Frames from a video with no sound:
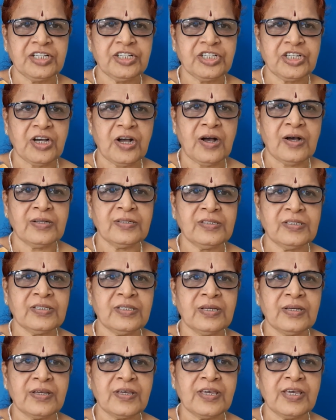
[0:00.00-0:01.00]

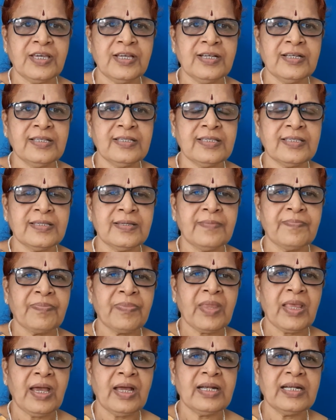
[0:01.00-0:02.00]
chance, kings
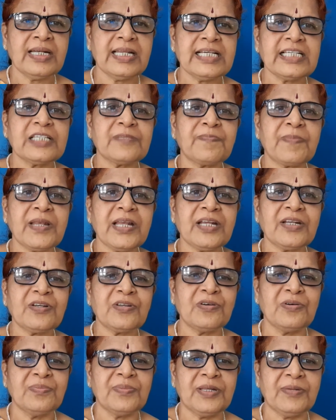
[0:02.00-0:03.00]
and desperate
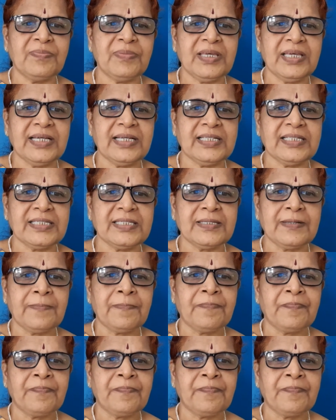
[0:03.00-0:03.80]
human beings.